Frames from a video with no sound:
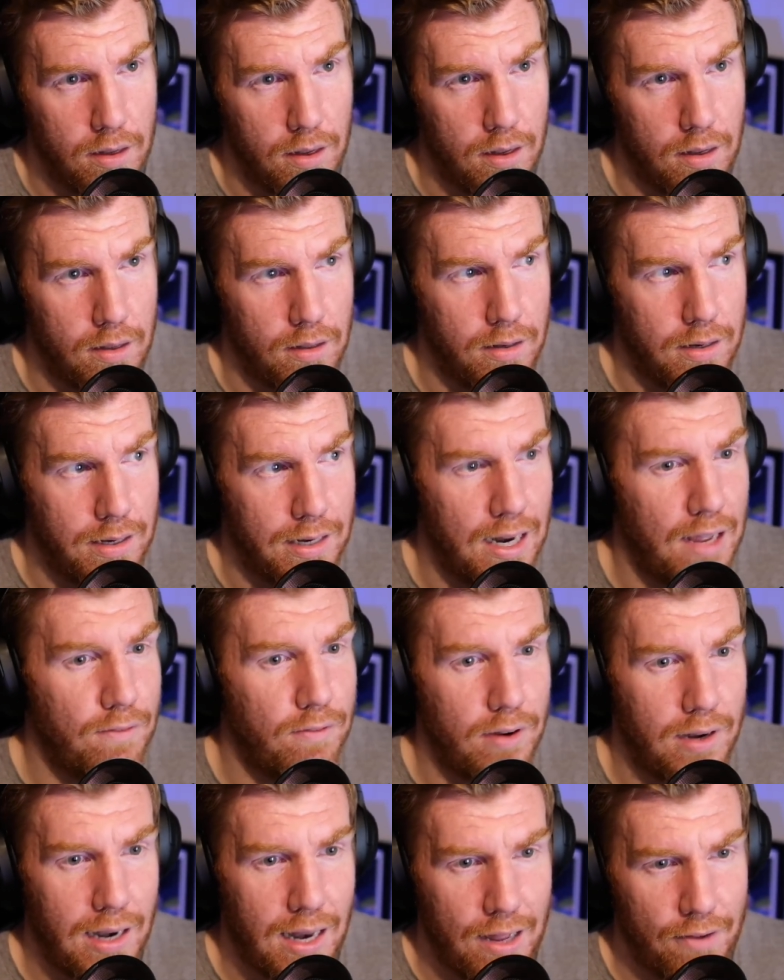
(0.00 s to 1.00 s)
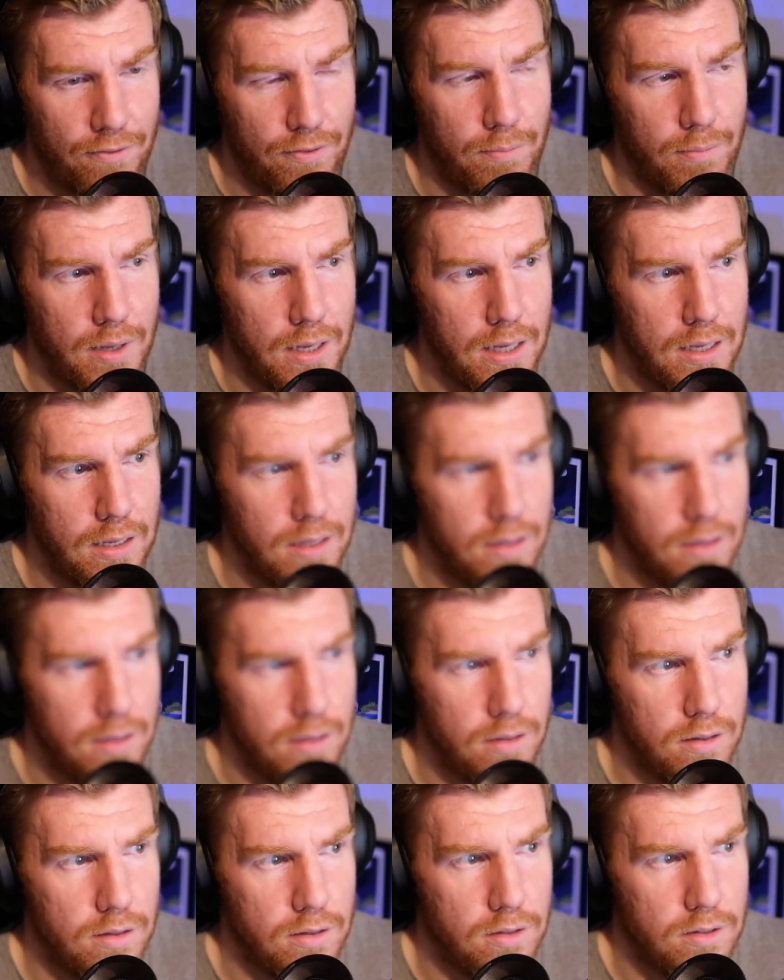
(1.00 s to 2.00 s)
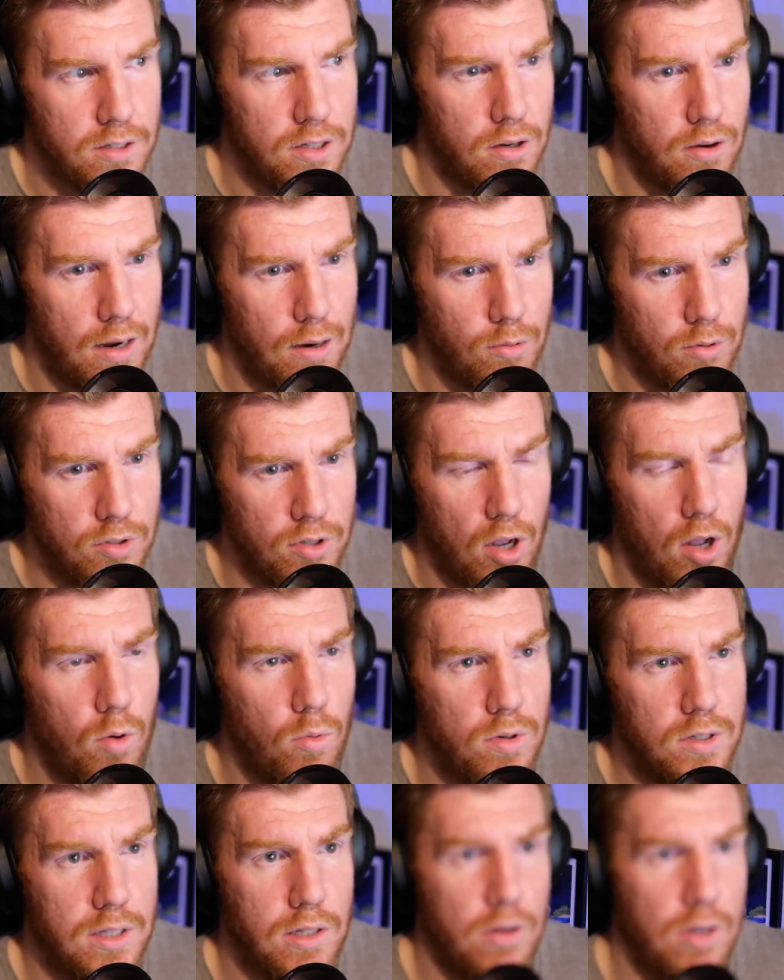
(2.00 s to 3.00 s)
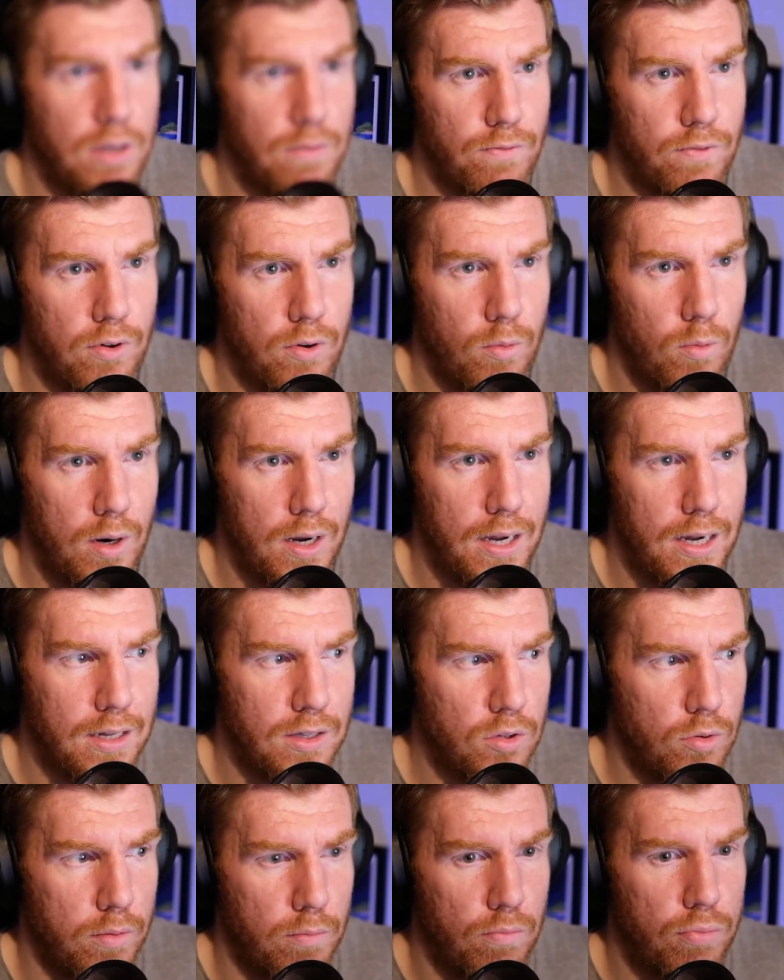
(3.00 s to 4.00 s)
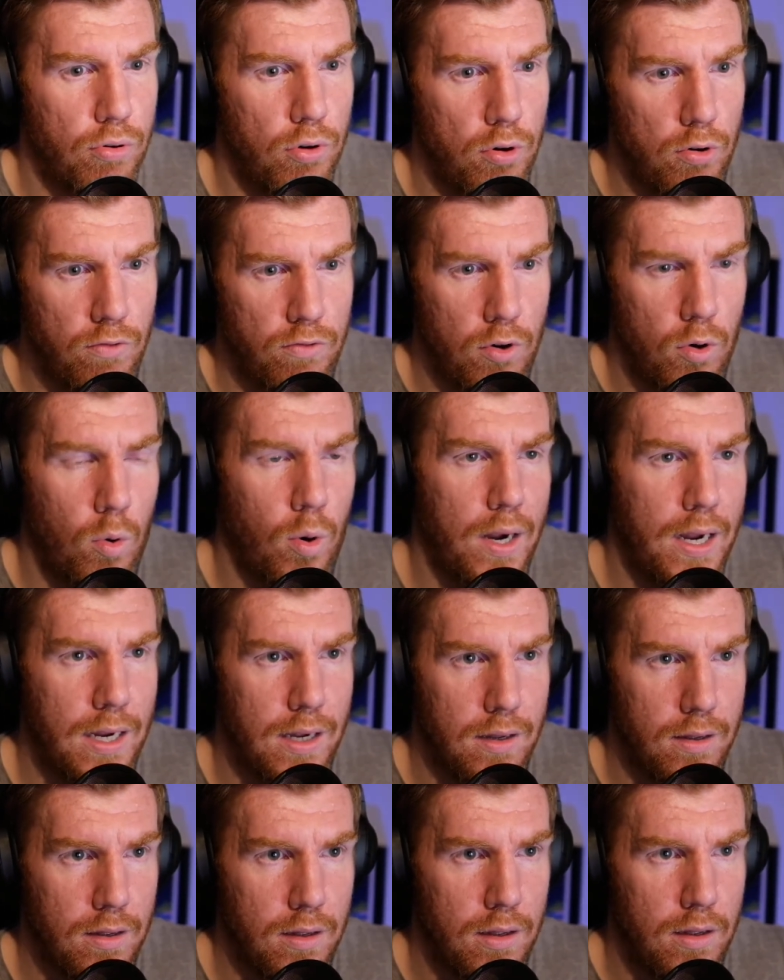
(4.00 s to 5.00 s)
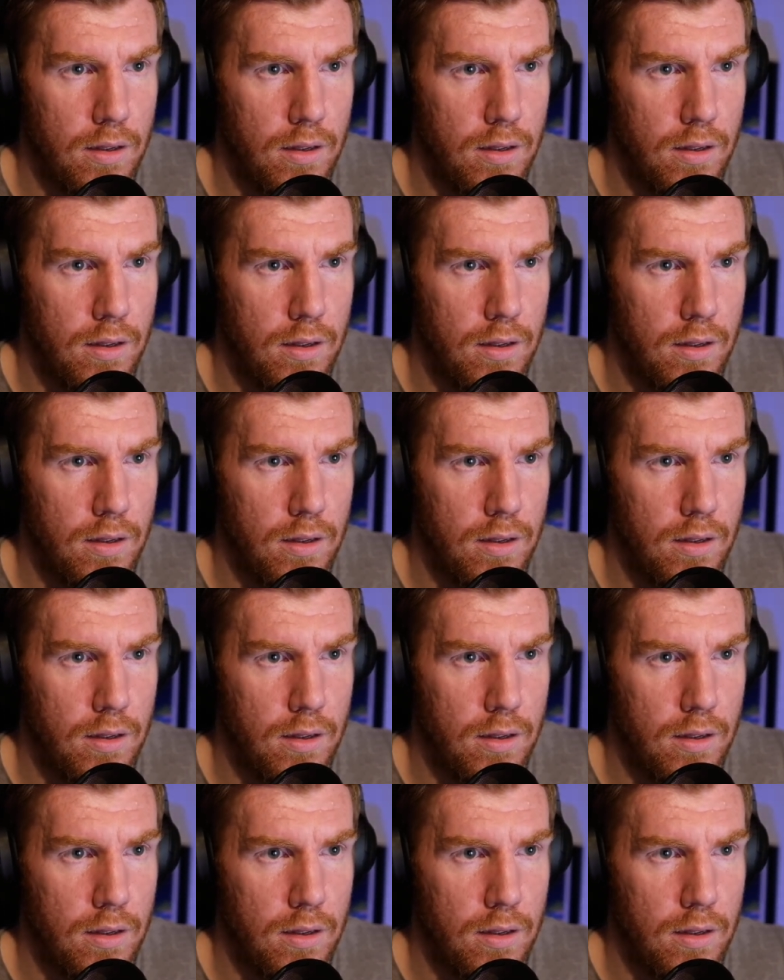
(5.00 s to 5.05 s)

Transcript: never left me. So I was always looking for a way to improve quicker